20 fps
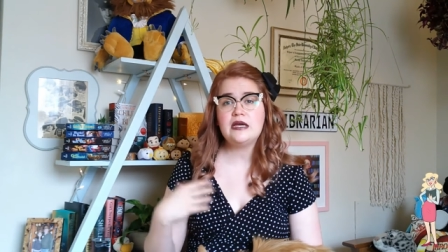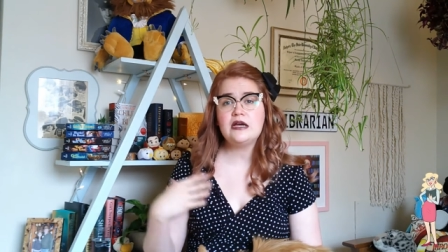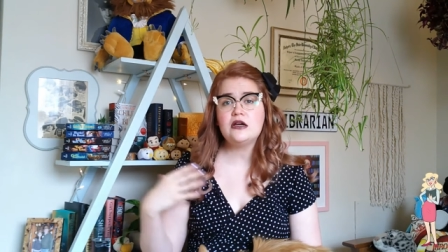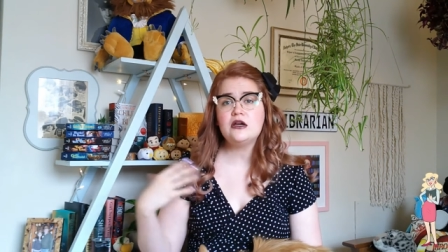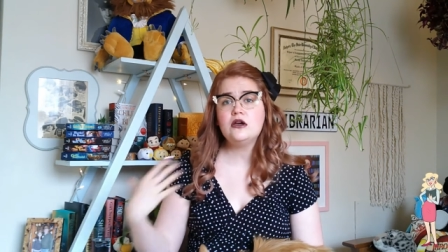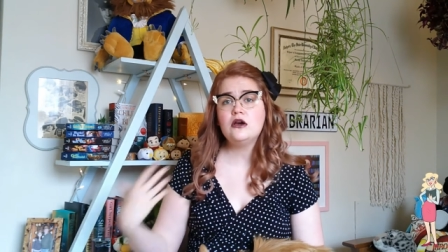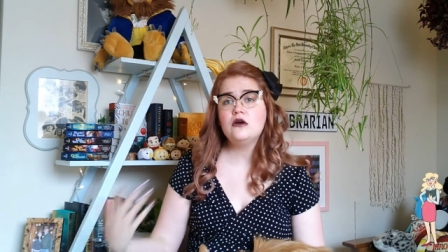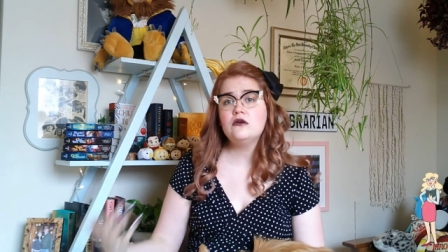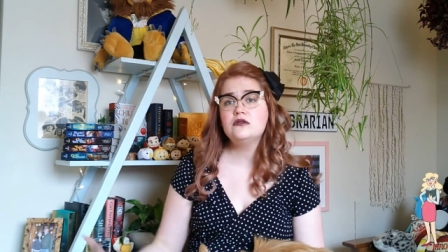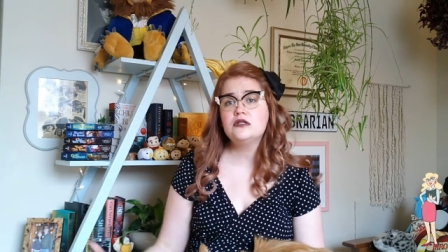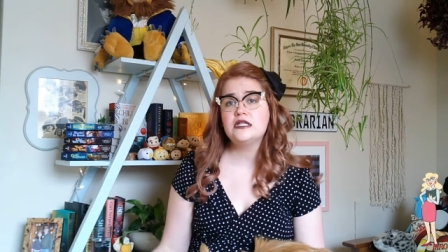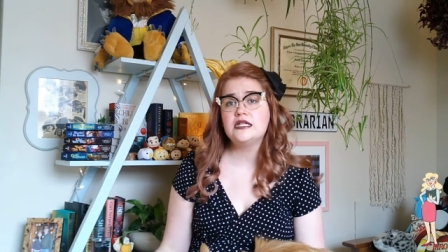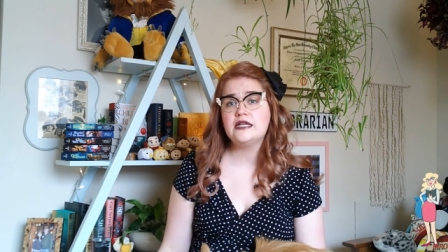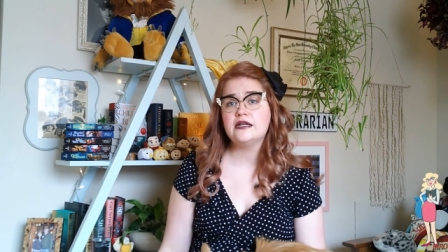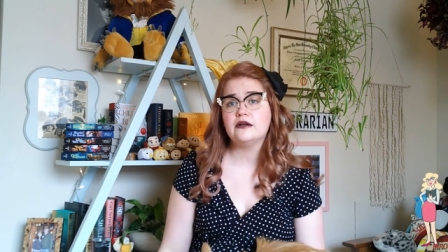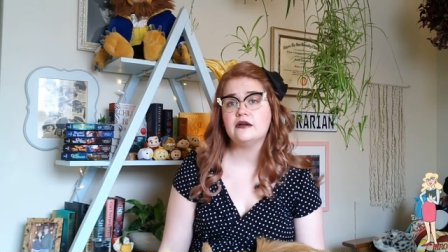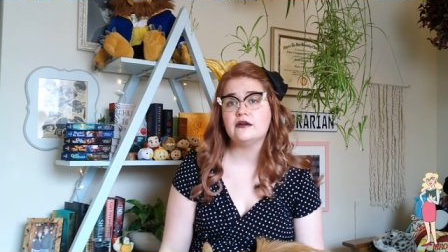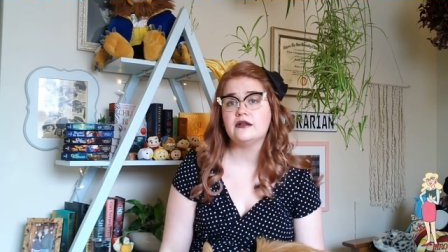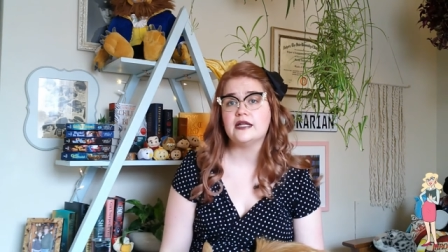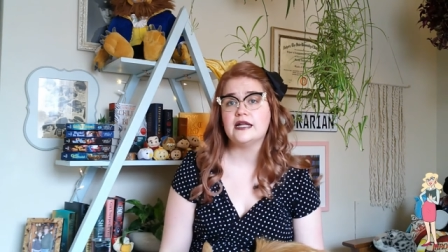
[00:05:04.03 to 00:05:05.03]
a ghost
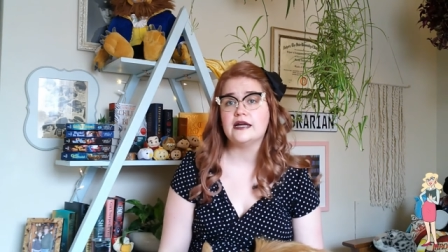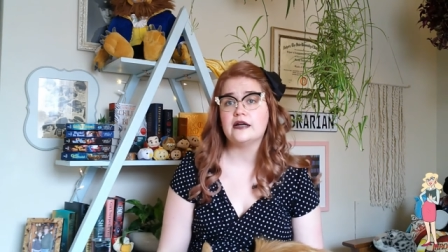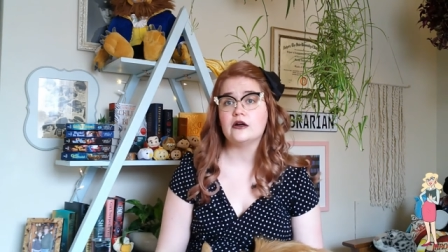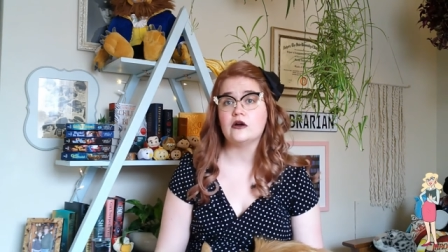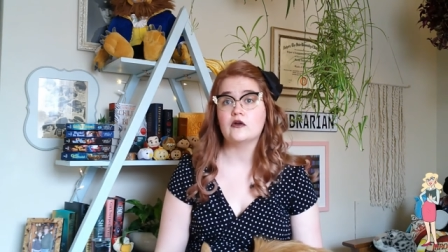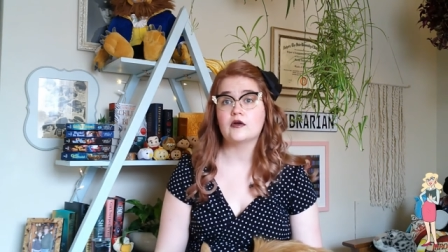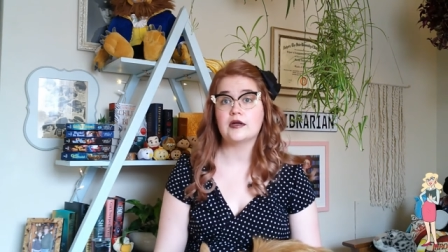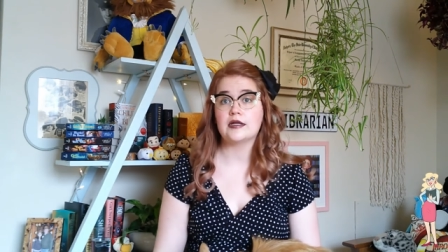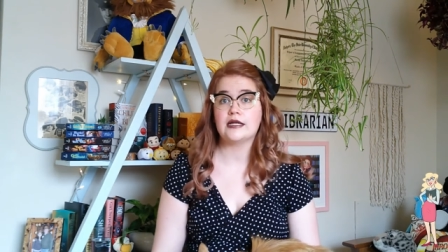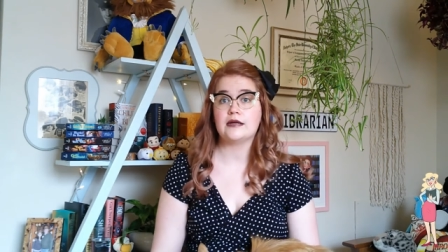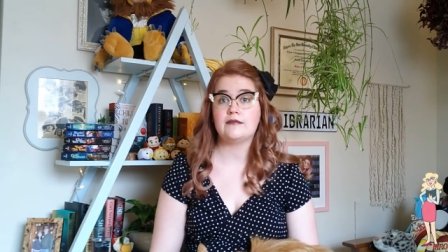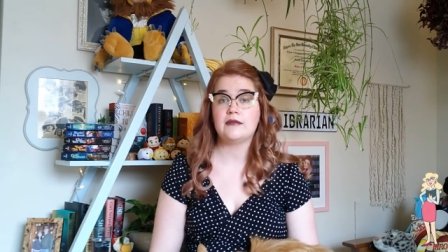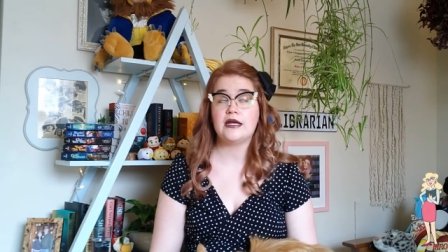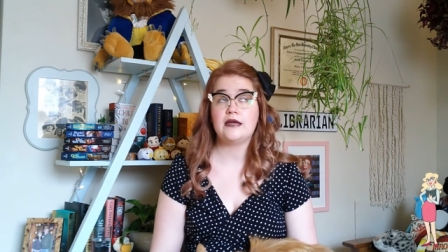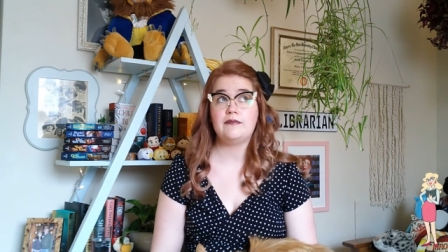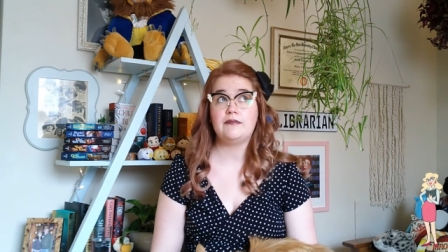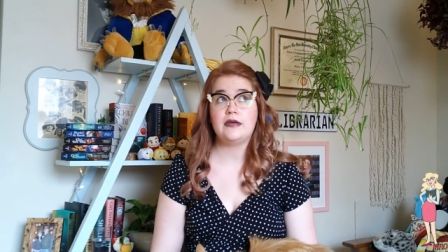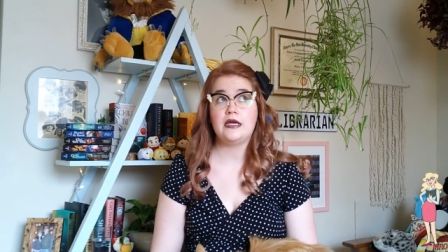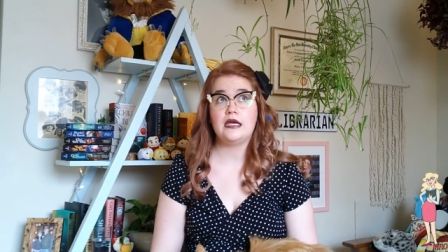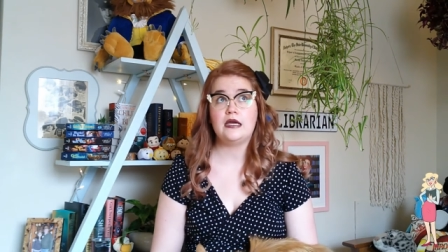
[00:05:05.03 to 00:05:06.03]
here or there, or there
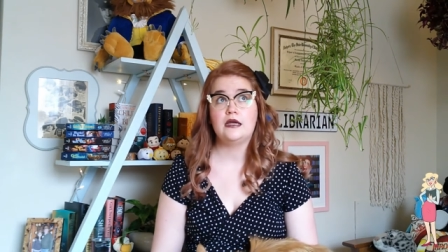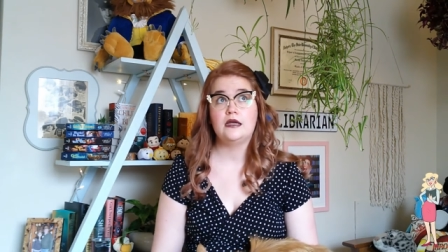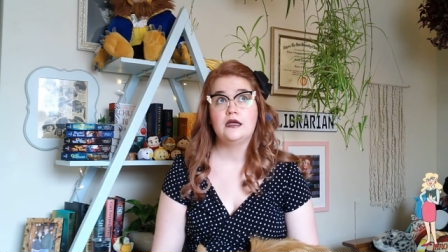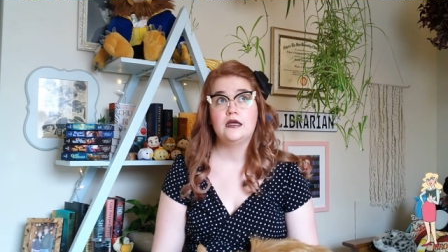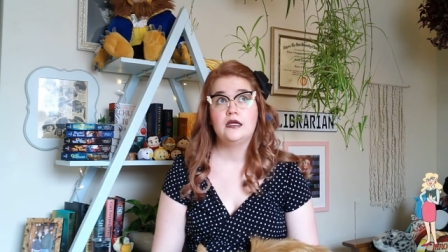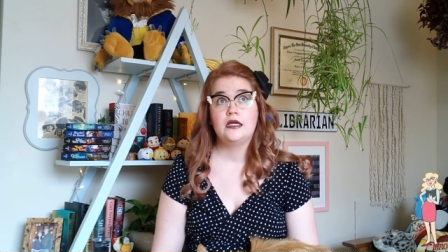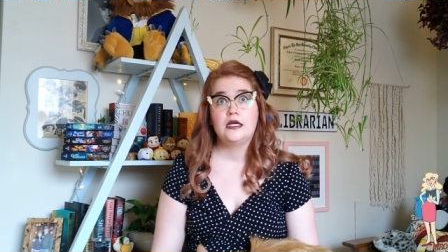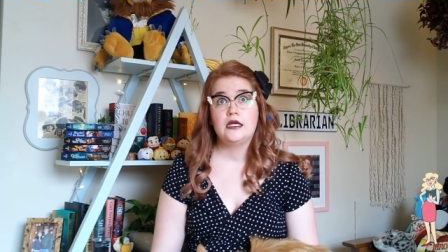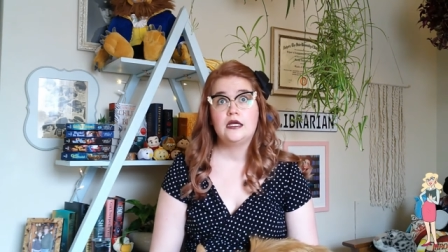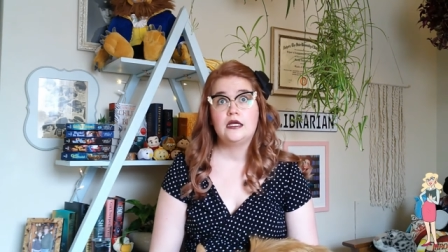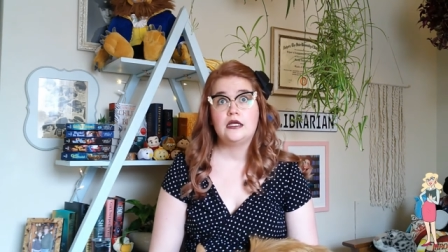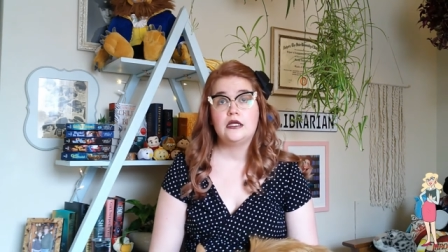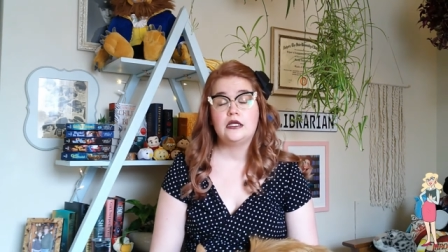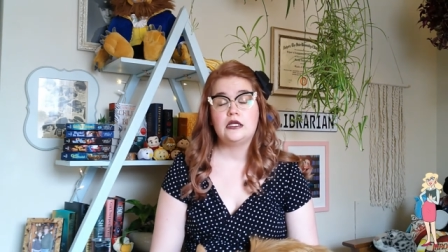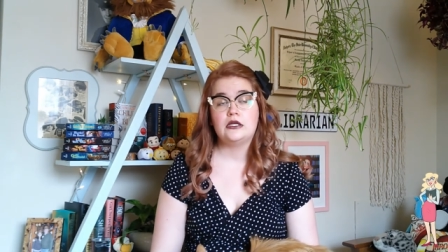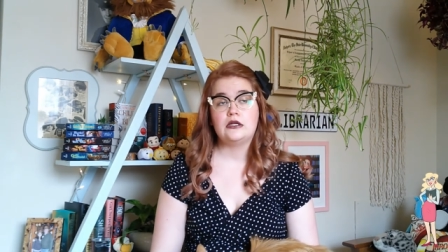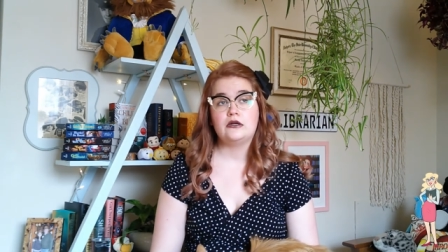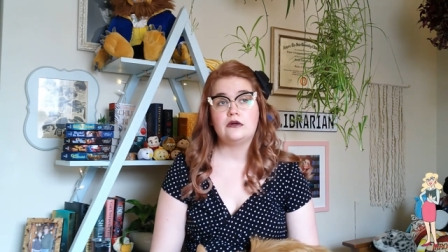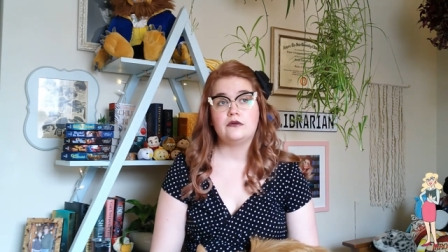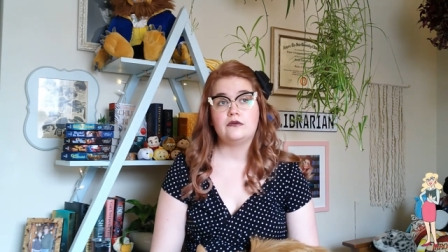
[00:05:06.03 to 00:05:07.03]
might be, you
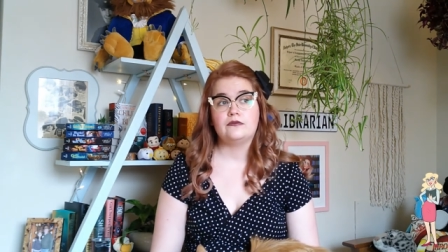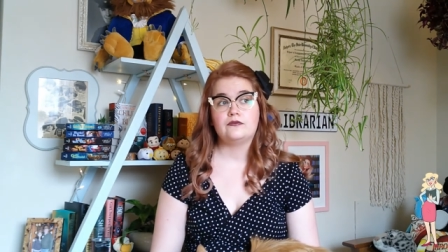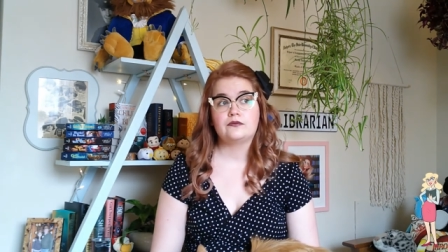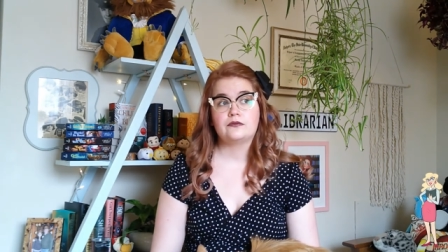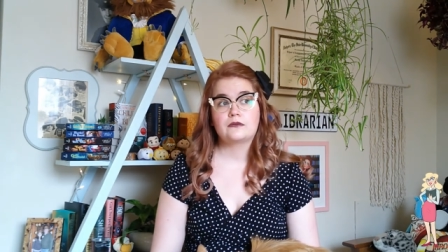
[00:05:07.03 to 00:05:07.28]
know,